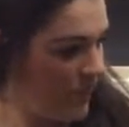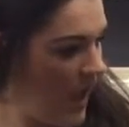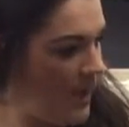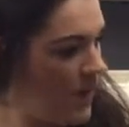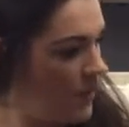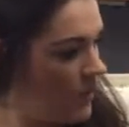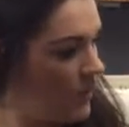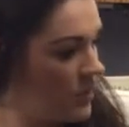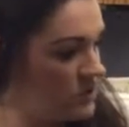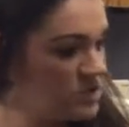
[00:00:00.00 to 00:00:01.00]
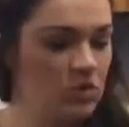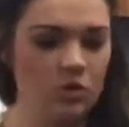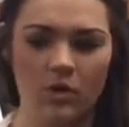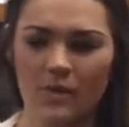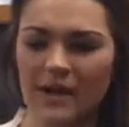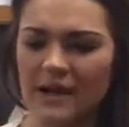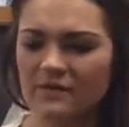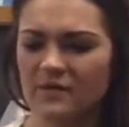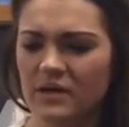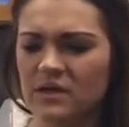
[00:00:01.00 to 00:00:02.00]
How about when we're in school? What kind
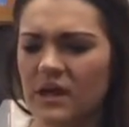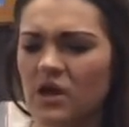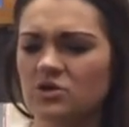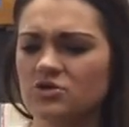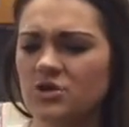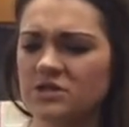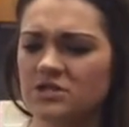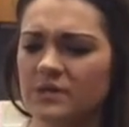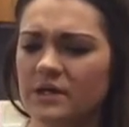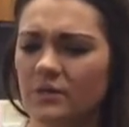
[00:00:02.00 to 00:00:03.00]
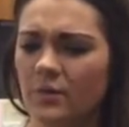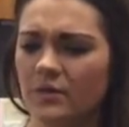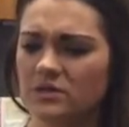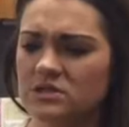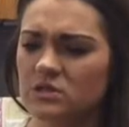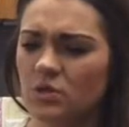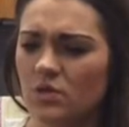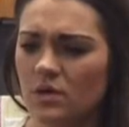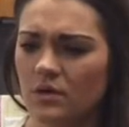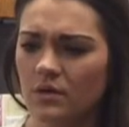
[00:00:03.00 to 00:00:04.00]
of good character traits do we need when we're in
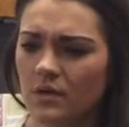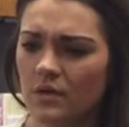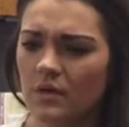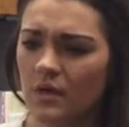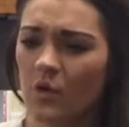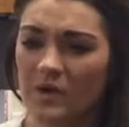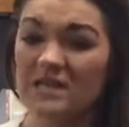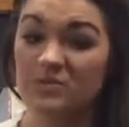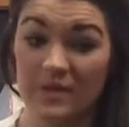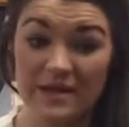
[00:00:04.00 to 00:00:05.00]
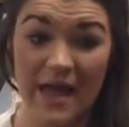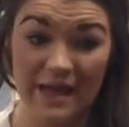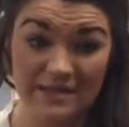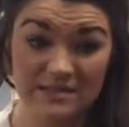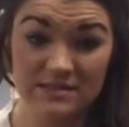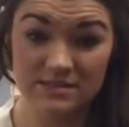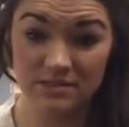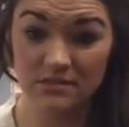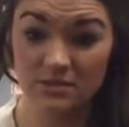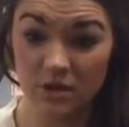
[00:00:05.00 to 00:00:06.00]
school? We need to be nice,
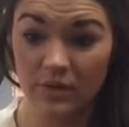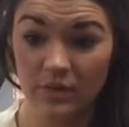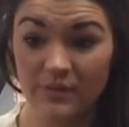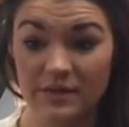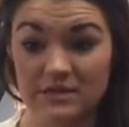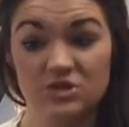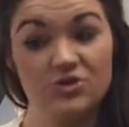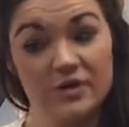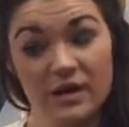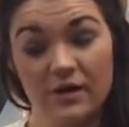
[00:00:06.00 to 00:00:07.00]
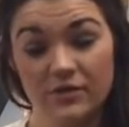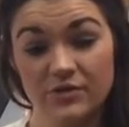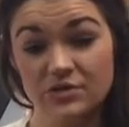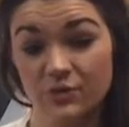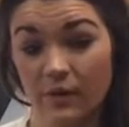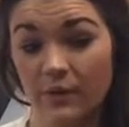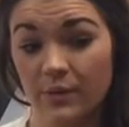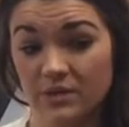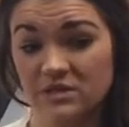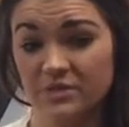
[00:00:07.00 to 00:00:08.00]
don't we? We need to treat others the way we
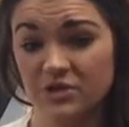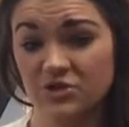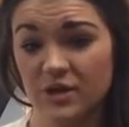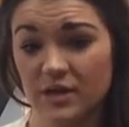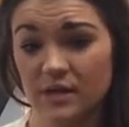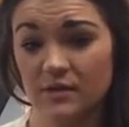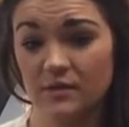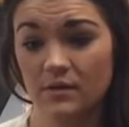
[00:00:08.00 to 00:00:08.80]
want to be treated.